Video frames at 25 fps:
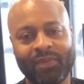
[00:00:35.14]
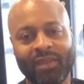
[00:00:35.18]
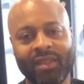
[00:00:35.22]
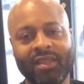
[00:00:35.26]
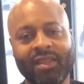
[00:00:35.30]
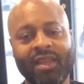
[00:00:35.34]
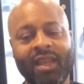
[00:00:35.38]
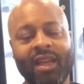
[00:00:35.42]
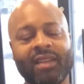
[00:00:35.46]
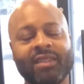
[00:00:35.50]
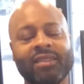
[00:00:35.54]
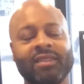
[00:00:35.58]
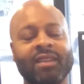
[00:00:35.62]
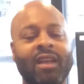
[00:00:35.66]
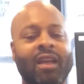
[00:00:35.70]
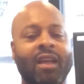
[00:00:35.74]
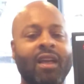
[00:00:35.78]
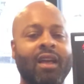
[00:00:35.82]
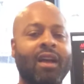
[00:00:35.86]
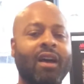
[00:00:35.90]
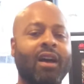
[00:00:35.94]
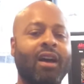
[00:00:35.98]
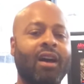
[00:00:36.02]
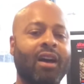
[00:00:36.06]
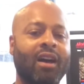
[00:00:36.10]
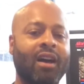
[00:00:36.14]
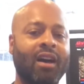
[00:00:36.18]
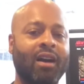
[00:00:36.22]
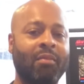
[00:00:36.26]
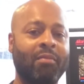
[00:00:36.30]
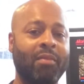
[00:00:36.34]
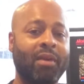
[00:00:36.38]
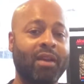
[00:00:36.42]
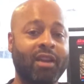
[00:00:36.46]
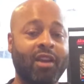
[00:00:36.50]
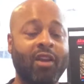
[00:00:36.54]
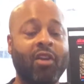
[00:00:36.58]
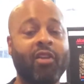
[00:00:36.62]
Yes,
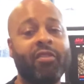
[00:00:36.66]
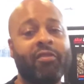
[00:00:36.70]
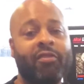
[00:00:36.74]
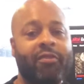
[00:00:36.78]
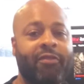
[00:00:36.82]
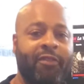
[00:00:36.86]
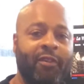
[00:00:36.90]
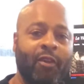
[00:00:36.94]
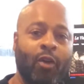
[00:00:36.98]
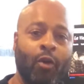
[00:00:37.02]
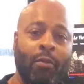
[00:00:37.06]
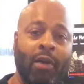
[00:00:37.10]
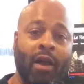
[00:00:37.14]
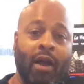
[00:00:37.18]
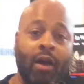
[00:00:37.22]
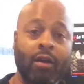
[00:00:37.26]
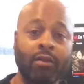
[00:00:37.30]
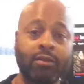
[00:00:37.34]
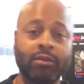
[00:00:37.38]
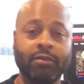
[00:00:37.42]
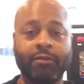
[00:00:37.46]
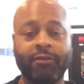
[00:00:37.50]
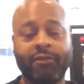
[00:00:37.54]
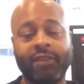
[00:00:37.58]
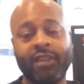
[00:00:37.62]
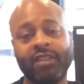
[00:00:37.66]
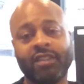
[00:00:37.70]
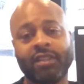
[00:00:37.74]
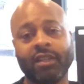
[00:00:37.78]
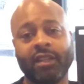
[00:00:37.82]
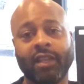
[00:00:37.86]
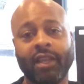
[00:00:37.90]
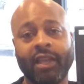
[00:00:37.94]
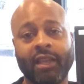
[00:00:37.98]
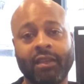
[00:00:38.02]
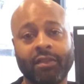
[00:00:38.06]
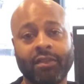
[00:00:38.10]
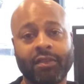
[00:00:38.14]
my current film out is a
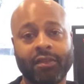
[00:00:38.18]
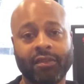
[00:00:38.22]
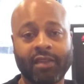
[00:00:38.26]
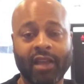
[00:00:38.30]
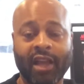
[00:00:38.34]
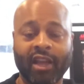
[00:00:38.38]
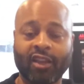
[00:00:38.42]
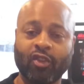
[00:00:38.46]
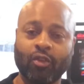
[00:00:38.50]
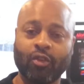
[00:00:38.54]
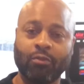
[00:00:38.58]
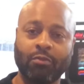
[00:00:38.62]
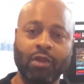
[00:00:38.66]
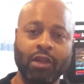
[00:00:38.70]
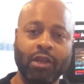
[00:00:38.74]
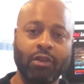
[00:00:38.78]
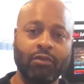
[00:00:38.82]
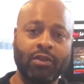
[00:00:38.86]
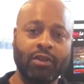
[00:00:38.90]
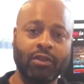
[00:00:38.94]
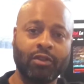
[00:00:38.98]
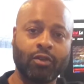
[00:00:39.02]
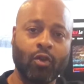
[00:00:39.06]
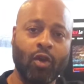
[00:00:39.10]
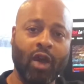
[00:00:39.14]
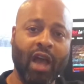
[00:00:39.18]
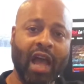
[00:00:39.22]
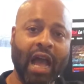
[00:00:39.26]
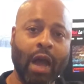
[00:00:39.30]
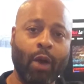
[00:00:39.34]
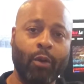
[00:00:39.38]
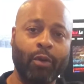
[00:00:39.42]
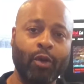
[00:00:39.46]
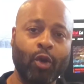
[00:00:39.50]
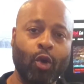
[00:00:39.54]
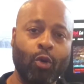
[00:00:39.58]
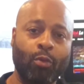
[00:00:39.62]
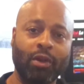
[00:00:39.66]
feature-length documentary. It's called
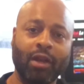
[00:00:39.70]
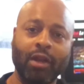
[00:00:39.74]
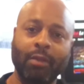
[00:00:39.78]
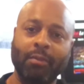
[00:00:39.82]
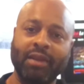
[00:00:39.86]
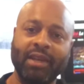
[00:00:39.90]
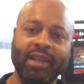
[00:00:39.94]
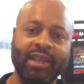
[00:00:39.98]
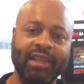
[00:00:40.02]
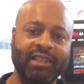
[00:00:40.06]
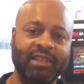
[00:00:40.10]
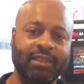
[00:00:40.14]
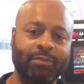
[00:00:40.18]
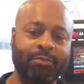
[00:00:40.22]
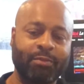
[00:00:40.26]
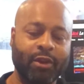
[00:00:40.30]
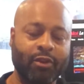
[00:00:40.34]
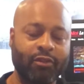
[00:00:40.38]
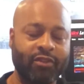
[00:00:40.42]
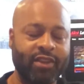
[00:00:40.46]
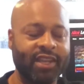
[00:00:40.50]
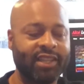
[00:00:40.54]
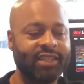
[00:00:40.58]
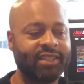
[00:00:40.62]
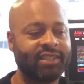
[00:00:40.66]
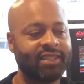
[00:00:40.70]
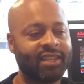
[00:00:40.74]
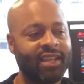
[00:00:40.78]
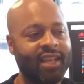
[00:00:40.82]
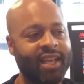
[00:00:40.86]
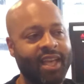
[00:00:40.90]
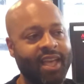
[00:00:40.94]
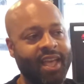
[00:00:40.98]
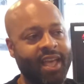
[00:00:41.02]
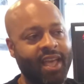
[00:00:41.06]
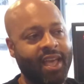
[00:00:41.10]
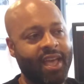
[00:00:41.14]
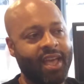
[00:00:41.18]
Howard Homecoming: The Experience,
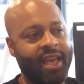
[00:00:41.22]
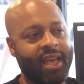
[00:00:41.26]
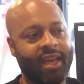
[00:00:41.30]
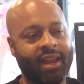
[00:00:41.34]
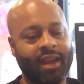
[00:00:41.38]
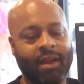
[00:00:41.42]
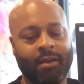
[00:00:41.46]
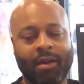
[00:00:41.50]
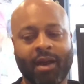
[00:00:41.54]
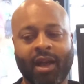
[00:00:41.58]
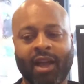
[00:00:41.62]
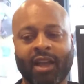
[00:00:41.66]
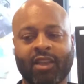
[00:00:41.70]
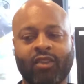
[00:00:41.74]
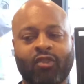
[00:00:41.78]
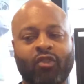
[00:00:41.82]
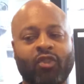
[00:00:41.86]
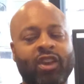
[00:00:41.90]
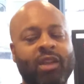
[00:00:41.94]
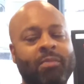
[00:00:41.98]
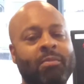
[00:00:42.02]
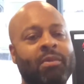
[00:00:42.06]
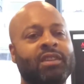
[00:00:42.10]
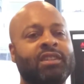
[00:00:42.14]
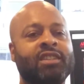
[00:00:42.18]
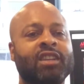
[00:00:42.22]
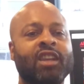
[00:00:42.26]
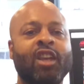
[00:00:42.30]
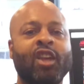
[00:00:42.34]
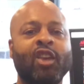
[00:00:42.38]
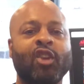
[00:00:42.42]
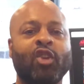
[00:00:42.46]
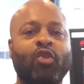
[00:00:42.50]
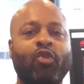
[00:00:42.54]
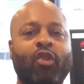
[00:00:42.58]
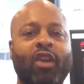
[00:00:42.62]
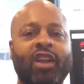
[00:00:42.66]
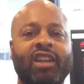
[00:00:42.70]
and I pretty much
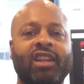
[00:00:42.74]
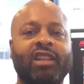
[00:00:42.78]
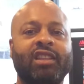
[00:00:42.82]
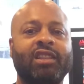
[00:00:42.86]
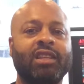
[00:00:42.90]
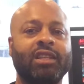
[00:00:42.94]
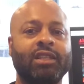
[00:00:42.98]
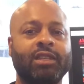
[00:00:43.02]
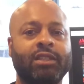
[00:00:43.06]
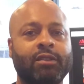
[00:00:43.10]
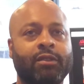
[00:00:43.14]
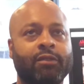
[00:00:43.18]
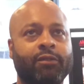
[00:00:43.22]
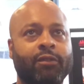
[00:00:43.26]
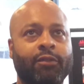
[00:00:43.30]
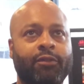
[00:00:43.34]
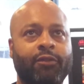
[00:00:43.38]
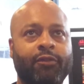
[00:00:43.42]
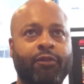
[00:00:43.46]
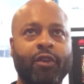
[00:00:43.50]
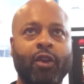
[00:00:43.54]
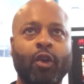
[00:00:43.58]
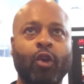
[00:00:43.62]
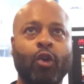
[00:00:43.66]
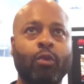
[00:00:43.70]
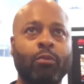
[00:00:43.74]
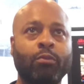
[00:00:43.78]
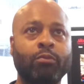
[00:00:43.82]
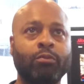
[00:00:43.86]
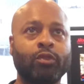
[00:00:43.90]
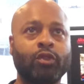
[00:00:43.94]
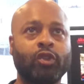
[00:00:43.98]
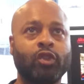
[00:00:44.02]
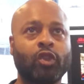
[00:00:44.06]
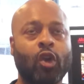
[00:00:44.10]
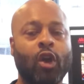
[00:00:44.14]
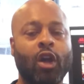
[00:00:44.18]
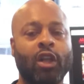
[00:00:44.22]
created this film,
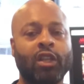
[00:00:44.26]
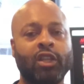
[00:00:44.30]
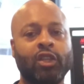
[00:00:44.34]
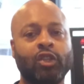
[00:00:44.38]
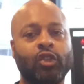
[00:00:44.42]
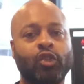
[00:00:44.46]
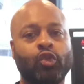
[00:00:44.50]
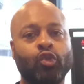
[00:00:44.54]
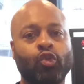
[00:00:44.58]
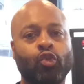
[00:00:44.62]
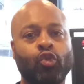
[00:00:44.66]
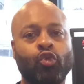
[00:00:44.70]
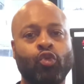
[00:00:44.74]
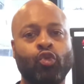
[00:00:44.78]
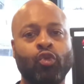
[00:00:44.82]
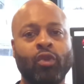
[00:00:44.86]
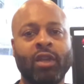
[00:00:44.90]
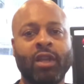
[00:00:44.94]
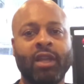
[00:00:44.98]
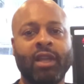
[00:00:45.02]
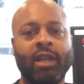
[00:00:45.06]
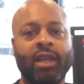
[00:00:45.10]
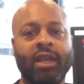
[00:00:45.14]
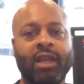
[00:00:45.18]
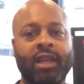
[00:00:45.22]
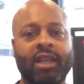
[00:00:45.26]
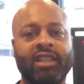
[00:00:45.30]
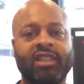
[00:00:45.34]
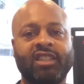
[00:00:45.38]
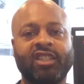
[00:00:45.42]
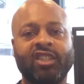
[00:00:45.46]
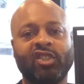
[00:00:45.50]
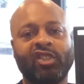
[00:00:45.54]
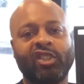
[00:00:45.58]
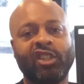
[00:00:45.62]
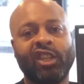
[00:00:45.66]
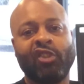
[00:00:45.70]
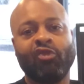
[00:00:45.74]
Charlie, to
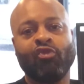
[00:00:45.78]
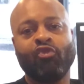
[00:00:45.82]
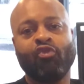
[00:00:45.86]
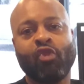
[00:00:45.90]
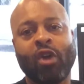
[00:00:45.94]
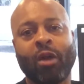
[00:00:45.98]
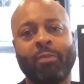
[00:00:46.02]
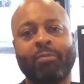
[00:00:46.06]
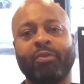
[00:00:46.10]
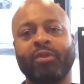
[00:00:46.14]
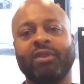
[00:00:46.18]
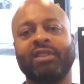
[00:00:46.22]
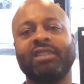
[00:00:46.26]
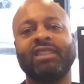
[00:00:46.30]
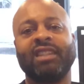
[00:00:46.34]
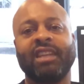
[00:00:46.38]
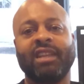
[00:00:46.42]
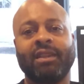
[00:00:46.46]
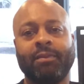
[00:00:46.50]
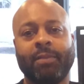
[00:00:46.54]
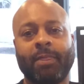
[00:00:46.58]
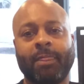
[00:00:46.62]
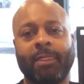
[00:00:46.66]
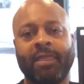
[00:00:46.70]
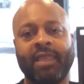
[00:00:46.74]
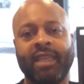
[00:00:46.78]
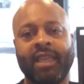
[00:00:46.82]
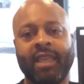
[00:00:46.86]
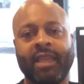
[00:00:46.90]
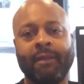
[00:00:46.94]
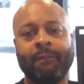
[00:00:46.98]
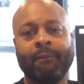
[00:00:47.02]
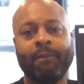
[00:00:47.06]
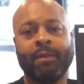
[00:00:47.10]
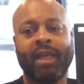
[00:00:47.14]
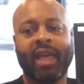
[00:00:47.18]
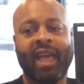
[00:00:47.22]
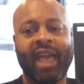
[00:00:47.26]
essentially represent the
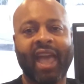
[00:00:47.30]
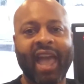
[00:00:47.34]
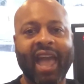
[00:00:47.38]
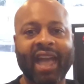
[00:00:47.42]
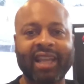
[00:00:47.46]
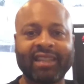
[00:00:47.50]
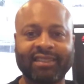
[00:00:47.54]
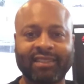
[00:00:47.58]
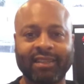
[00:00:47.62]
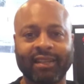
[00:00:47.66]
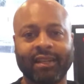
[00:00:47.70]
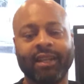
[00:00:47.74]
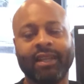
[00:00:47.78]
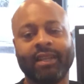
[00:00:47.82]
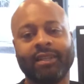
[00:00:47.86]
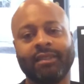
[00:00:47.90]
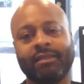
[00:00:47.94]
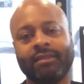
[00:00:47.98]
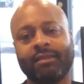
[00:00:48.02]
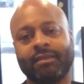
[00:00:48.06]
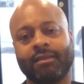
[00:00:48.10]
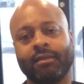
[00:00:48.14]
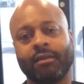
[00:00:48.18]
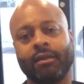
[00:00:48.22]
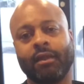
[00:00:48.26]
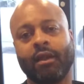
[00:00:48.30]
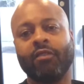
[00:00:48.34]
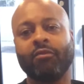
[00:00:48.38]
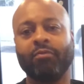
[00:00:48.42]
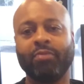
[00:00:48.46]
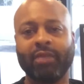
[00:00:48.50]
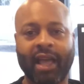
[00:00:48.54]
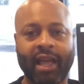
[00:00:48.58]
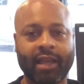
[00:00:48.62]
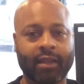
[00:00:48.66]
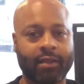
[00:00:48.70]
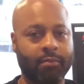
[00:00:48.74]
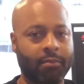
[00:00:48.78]
excellence of
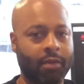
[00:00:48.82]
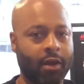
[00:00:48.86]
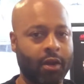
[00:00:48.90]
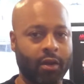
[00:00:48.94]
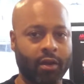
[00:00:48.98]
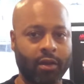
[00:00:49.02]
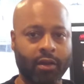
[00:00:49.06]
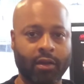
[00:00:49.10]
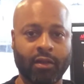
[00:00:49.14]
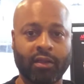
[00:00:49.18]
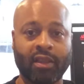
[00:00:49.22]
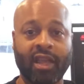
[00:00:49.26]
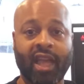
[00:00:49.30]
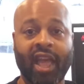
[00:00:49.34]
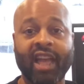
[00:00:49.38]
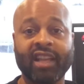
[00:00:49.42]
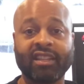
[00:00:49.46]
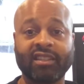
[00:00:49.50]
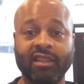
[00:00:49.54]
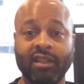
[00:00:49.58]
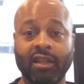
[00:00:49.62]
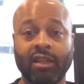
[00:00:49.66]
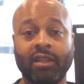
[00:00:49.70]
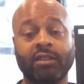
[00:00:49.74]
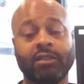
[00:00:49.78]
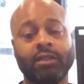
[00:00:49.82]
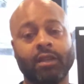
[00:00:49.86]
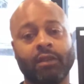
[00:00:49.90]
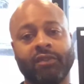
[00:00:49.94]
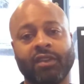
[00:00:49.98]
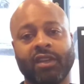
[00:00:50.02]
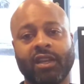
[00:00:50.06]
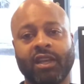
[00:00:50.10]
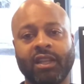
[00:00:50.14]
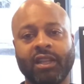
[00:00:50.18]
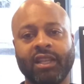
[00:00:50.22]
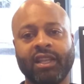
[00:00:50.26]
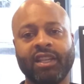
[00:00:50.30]
Black America, the excellence of the
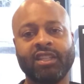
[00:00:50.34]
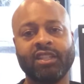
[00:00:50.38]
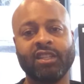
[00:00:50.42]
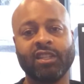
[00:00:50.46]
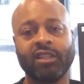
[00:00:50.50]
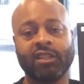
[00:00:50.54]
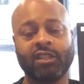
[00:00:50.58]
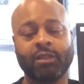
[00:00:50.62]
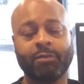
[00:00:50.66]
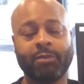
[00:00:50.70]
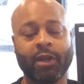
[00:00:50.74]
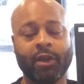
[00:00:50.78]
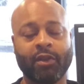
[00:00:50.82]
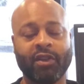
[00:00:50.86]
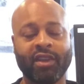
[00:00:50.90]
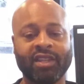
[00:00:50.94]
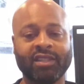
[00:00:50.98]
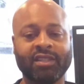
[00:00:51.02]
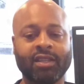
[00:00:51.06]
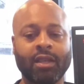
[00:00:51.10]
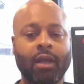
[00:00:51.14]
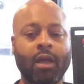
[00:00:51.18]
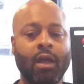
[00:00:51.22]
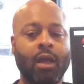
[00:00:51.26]
collegiate experience.